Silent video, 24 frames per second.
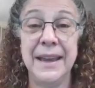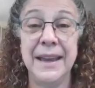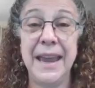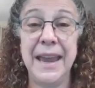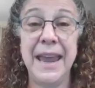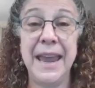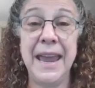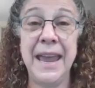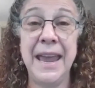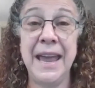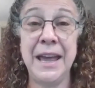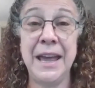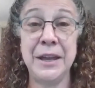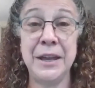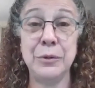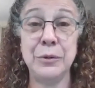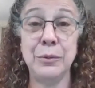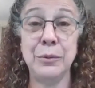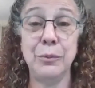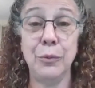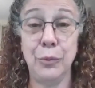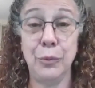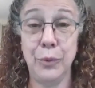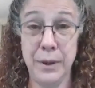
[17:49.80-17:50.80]

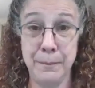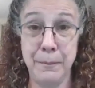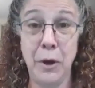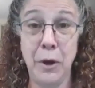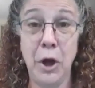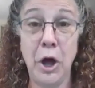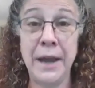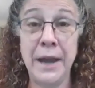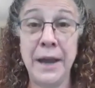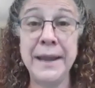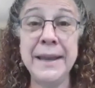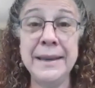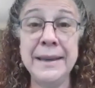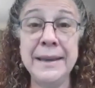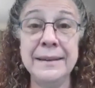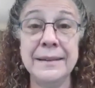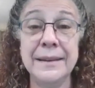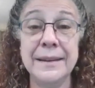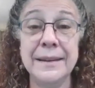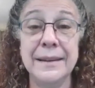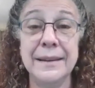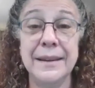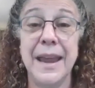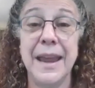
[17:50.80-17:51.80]
and we bought it
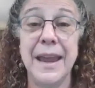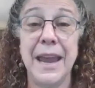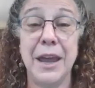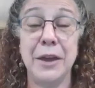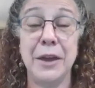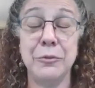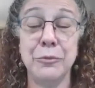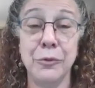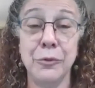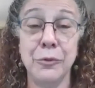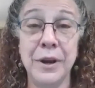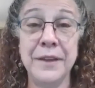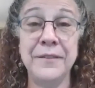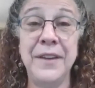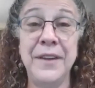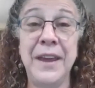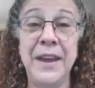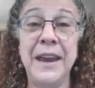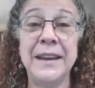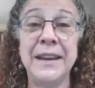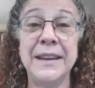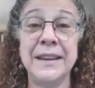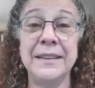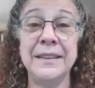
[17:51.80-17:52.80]
and
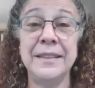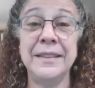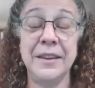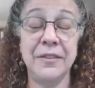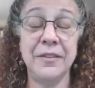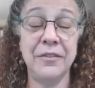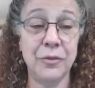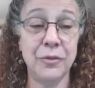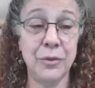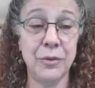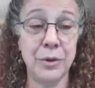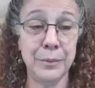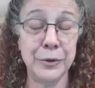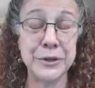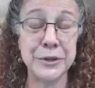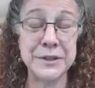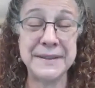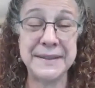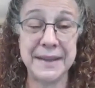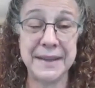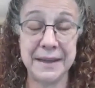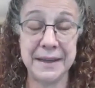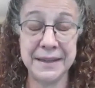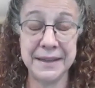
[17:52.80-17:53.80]
renovated the former
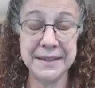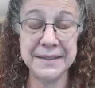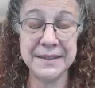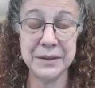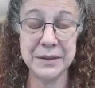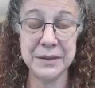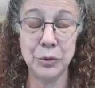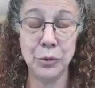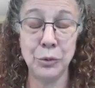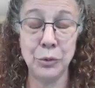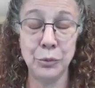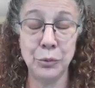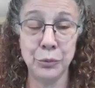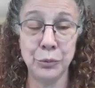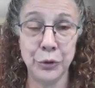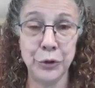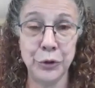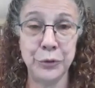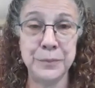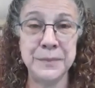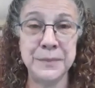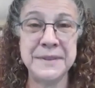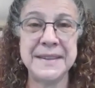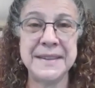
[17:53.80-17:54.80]
Sunday school
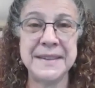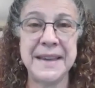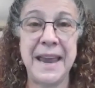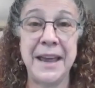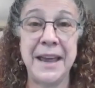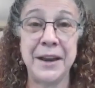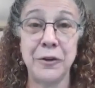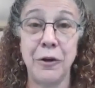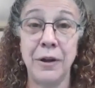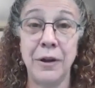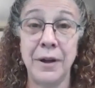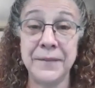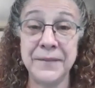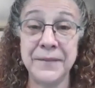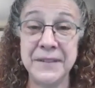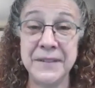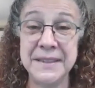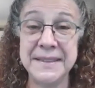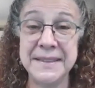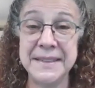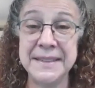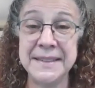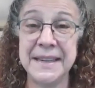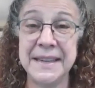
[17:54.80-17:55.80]
rooms and
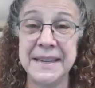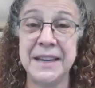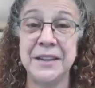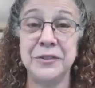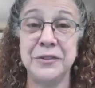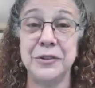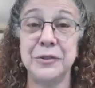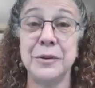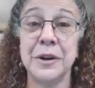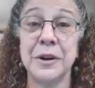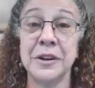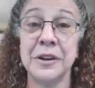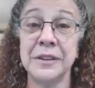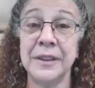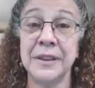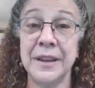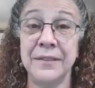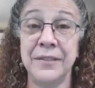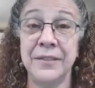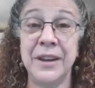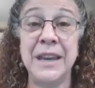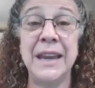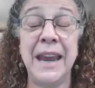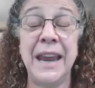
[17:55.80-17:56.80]
offices into our
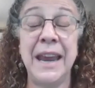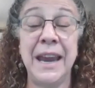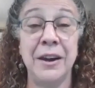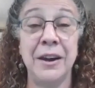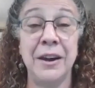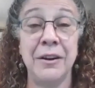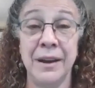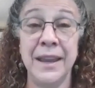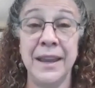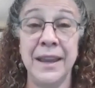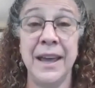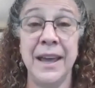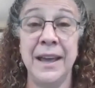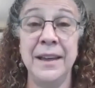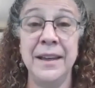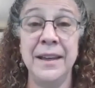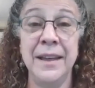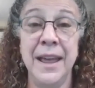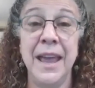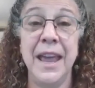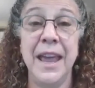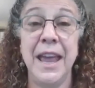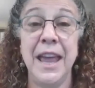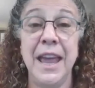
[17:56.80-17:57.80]
living
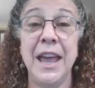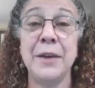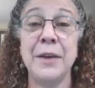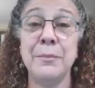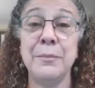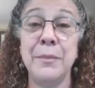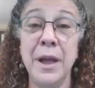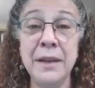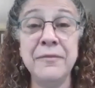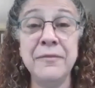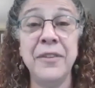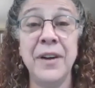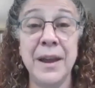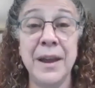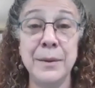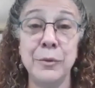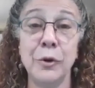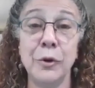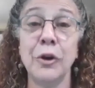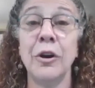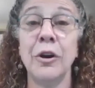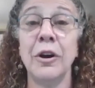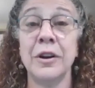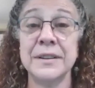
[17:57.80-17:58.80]
area. And my
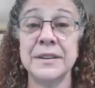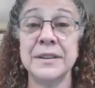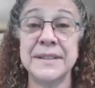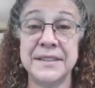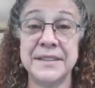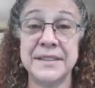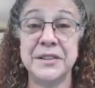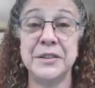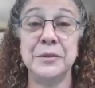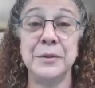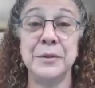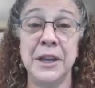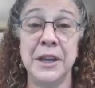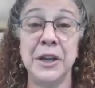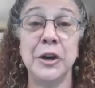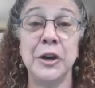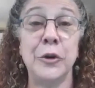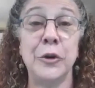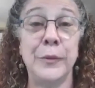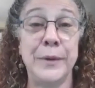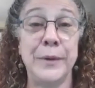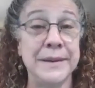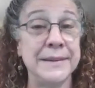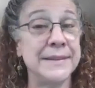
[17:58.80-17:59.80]
fiber art
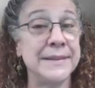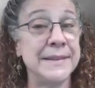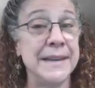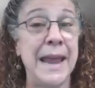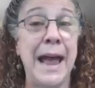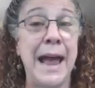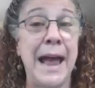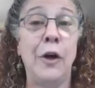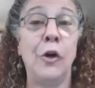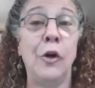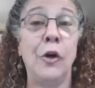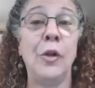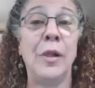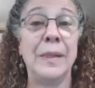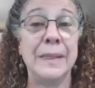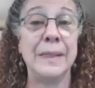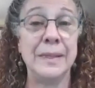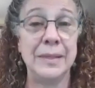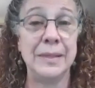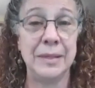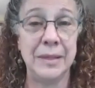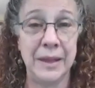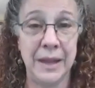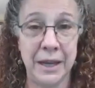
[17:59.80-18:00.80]
studio is now
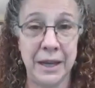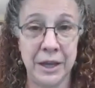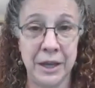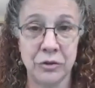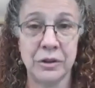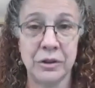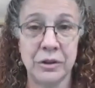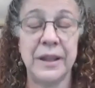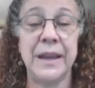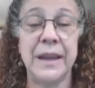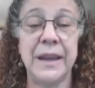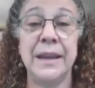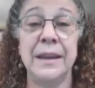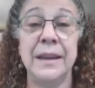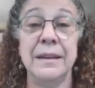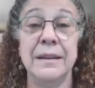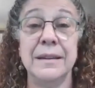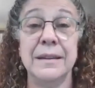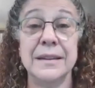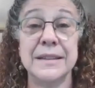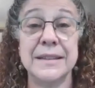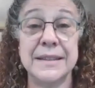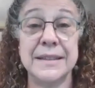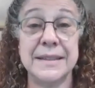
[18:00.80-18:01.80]
literally
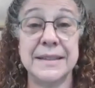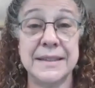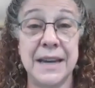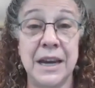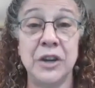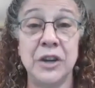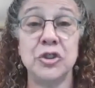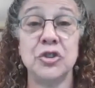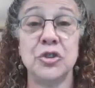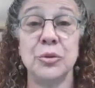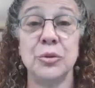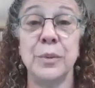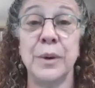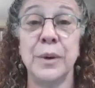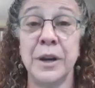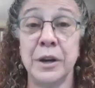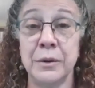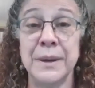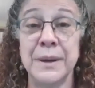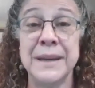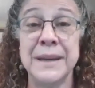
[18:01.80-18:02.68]
sanctuary